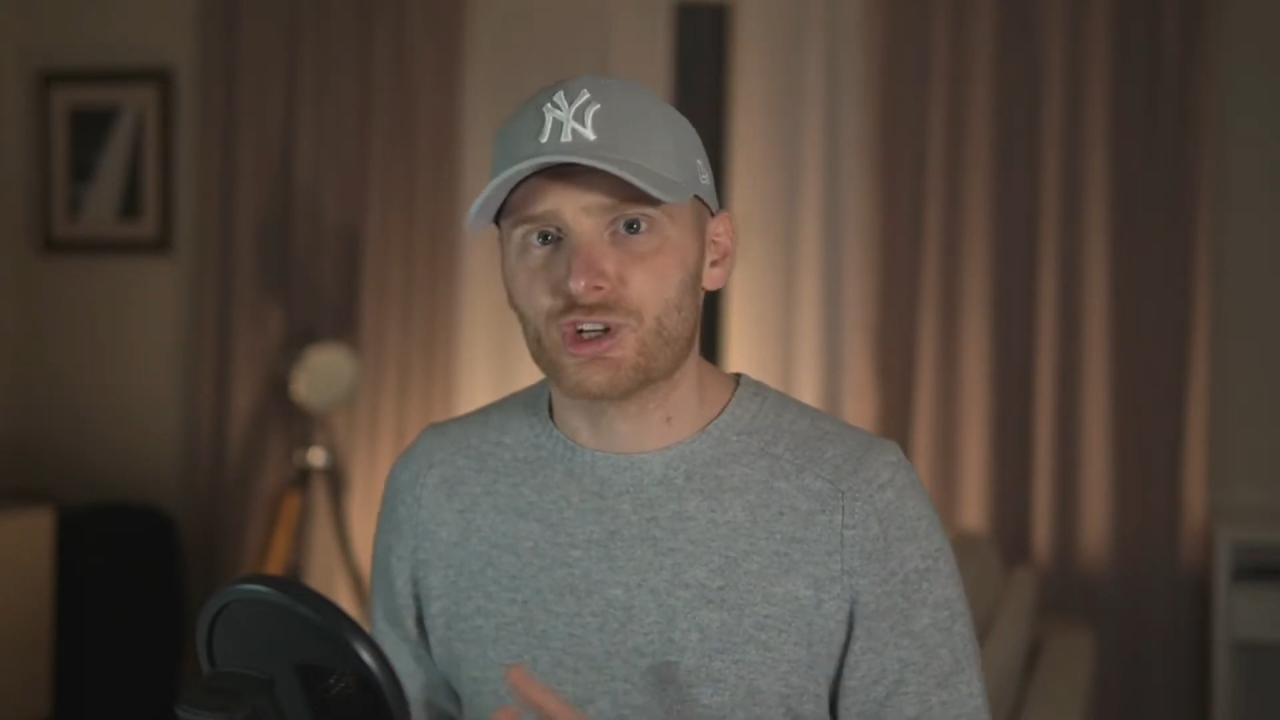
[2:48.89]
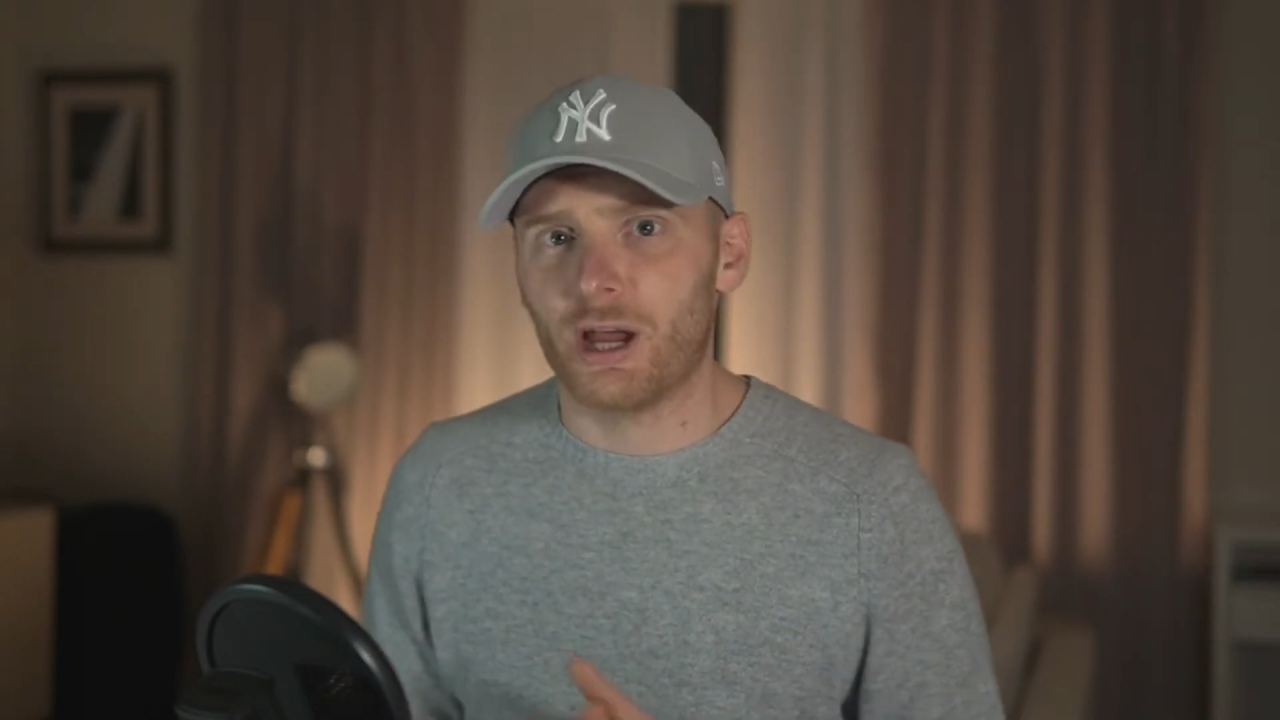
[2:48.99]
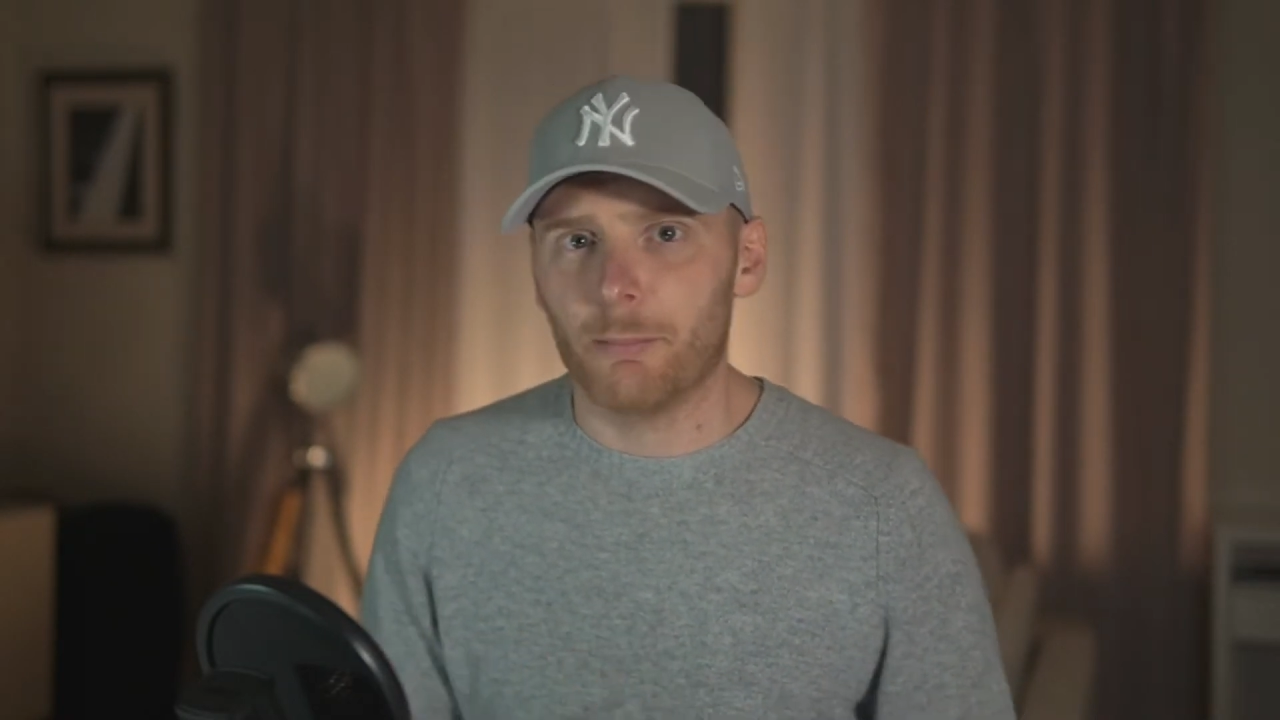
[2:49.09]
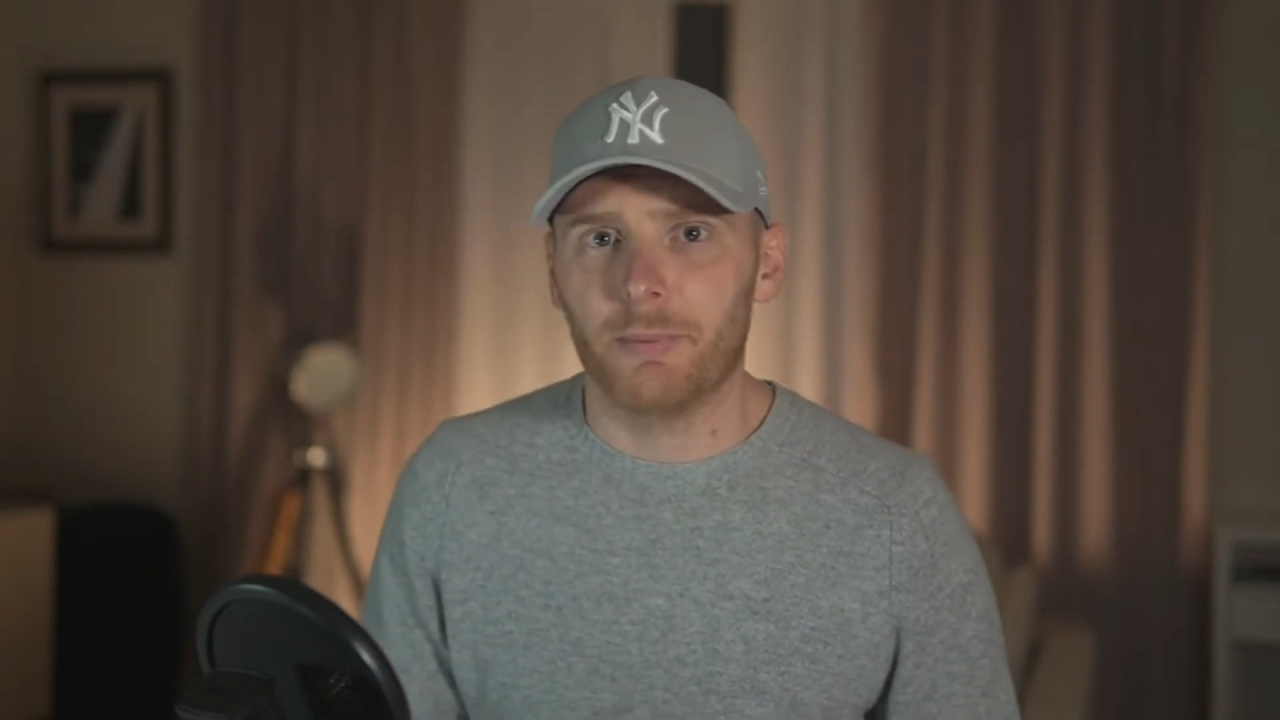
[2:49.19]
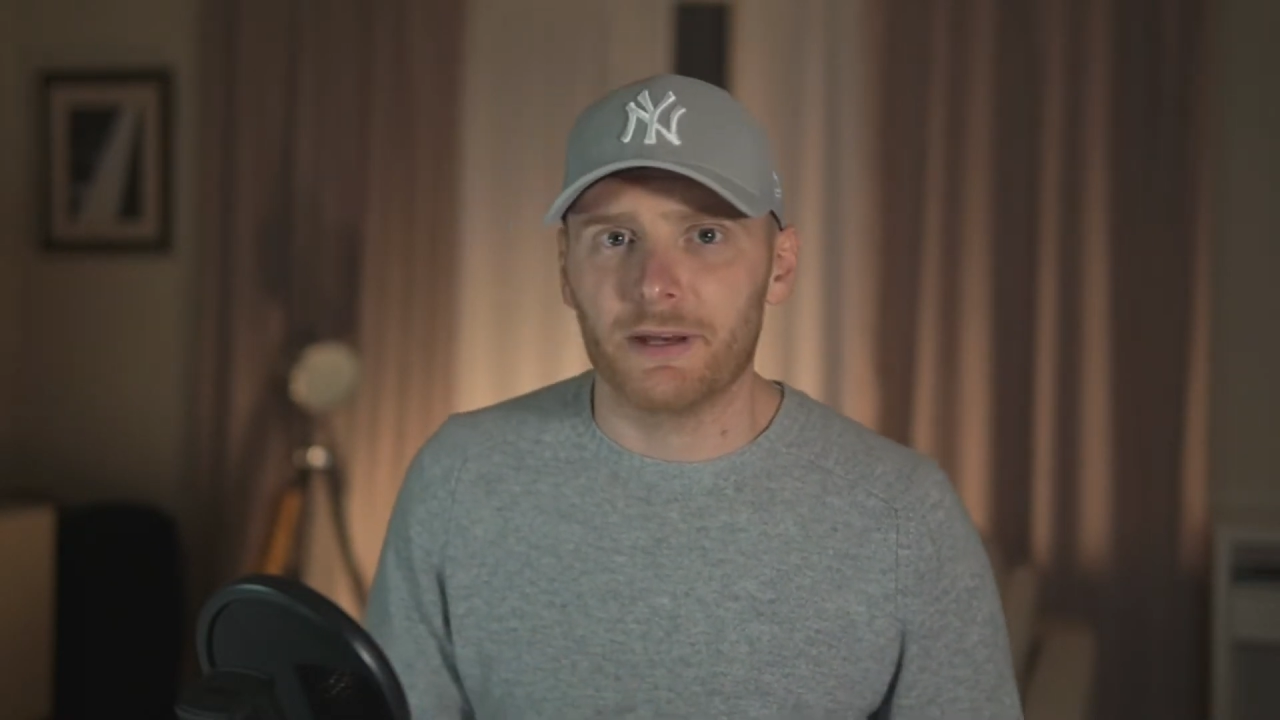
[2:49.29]

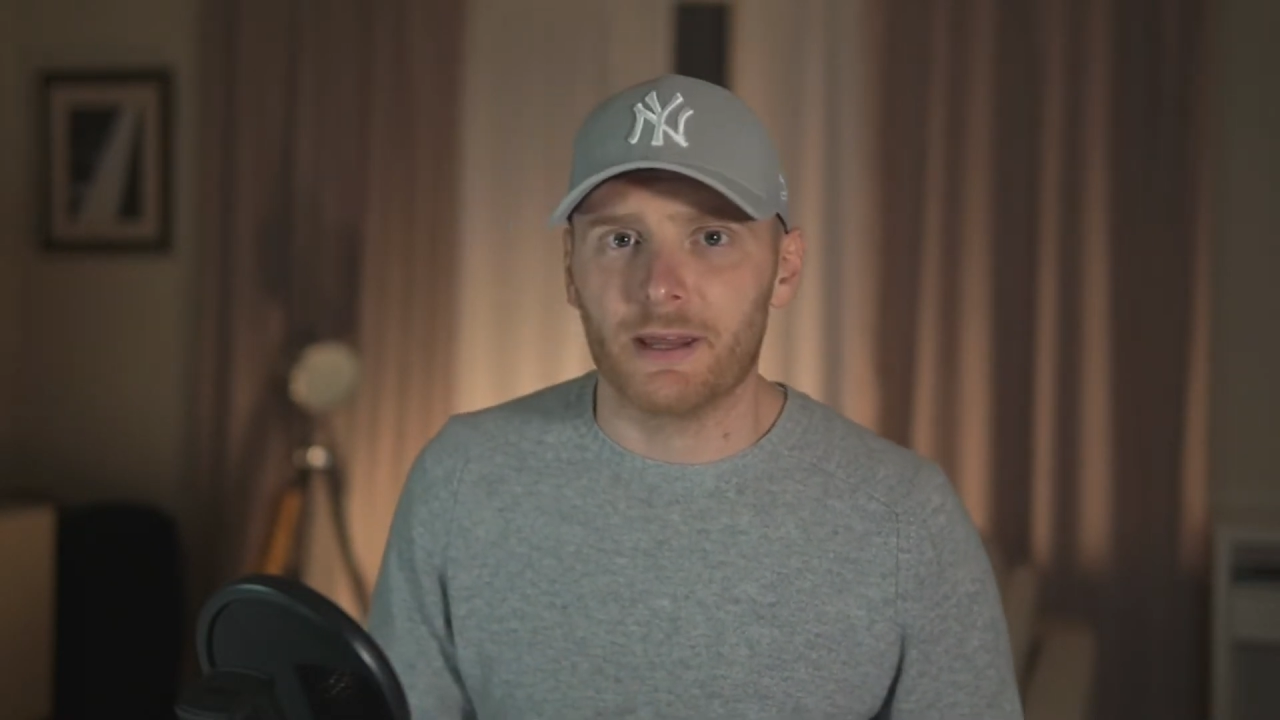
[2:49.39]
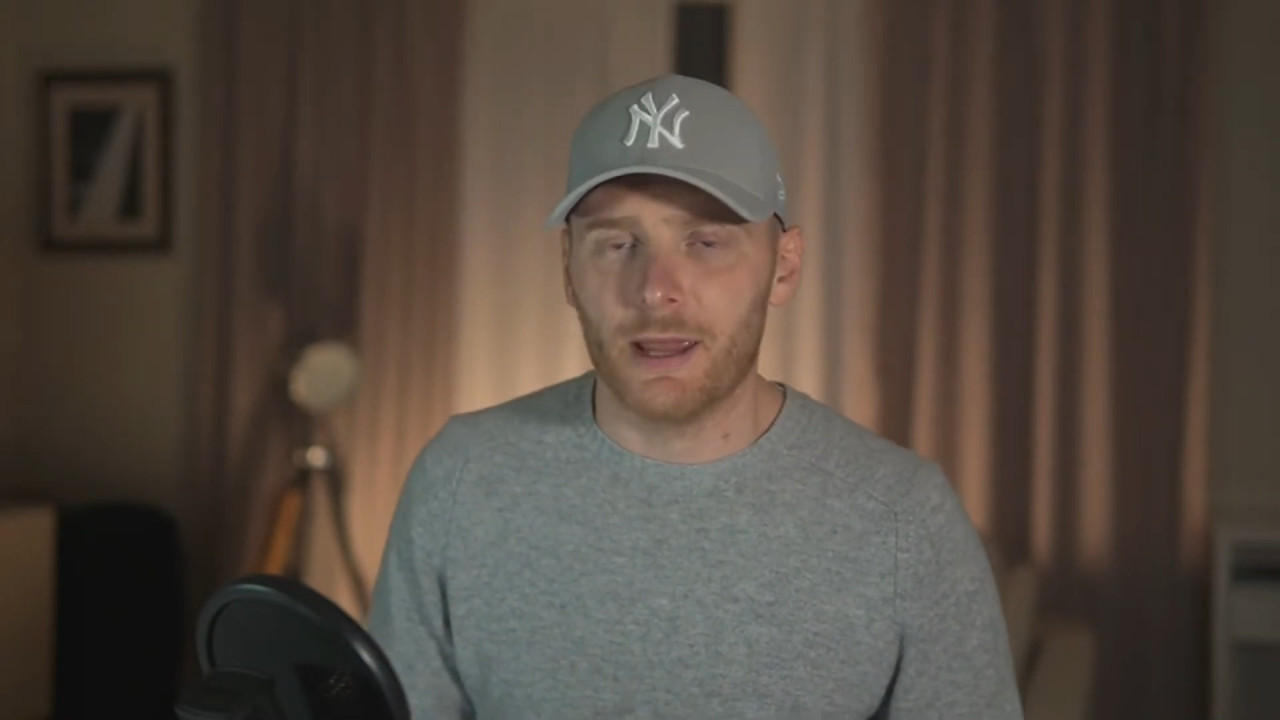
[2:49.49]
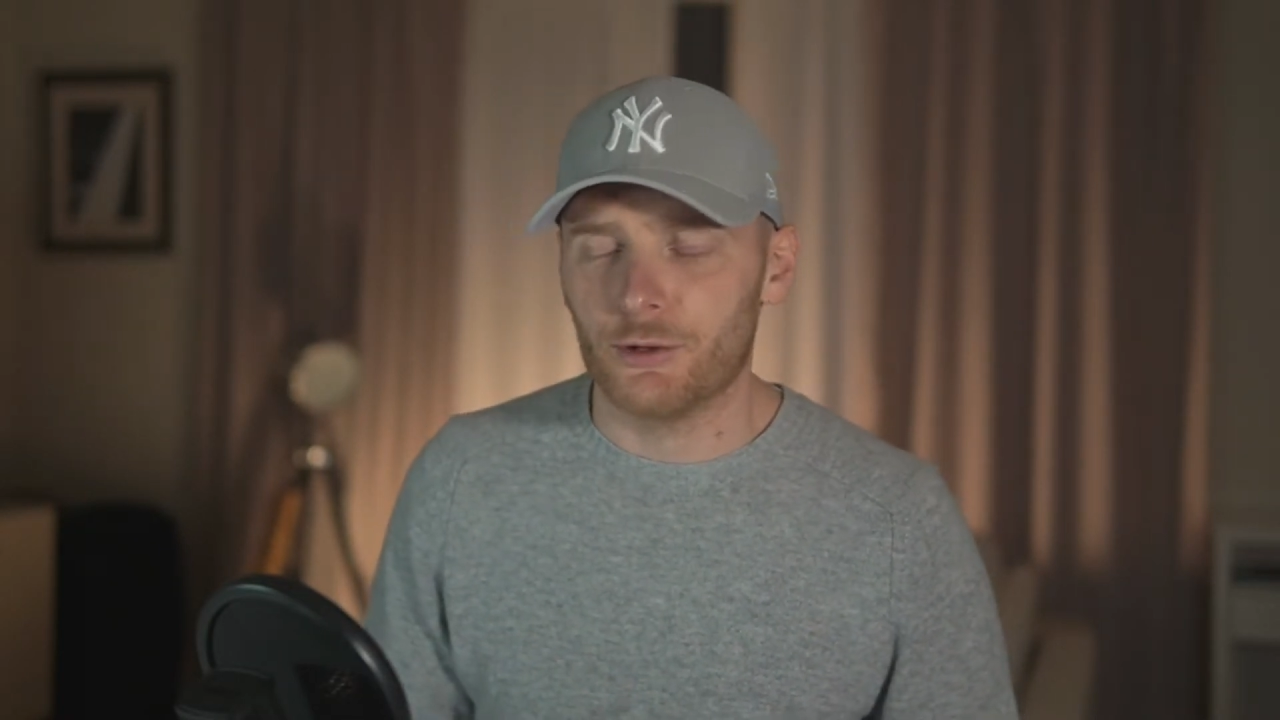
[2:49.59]
company